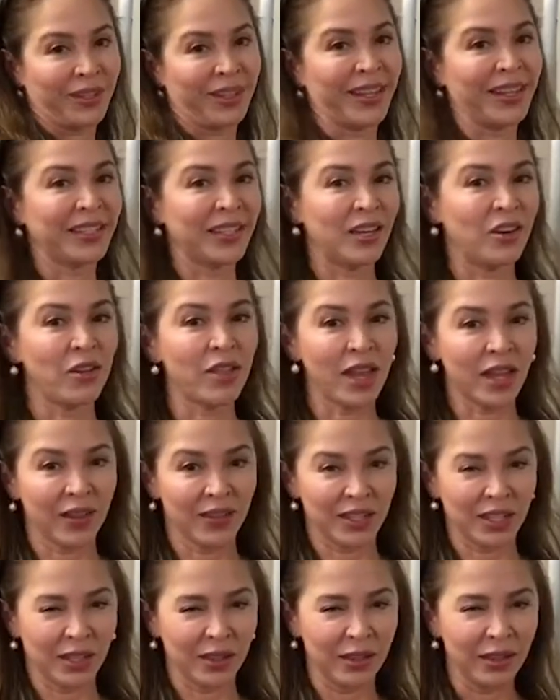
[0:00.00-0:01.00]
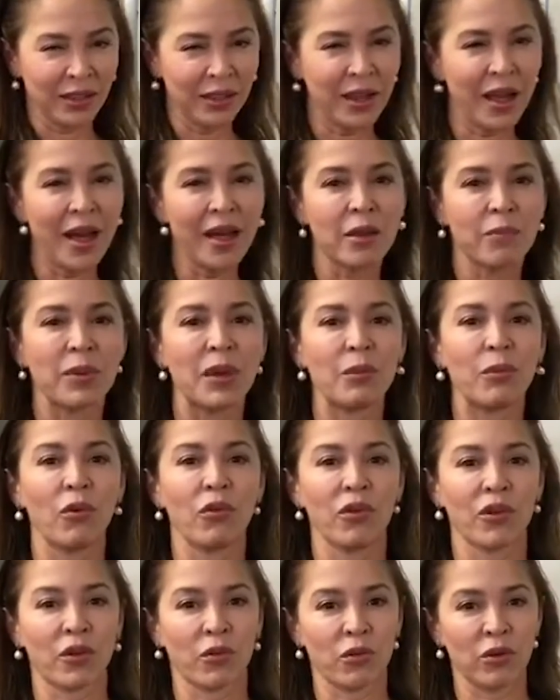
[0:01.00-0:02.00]
because I know that gives a lot of people the
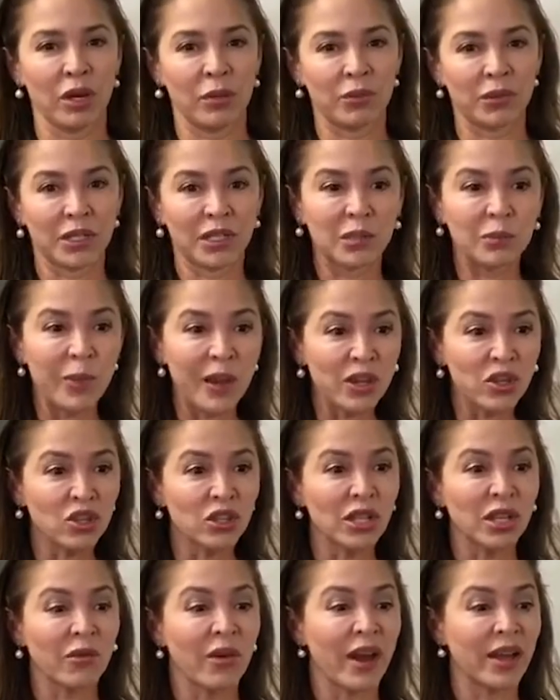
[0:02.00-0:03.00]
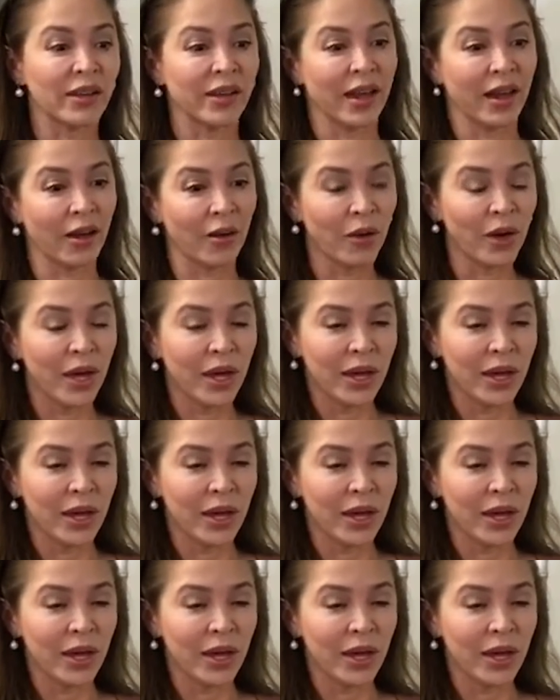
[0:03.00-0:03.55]
creeps, especially right now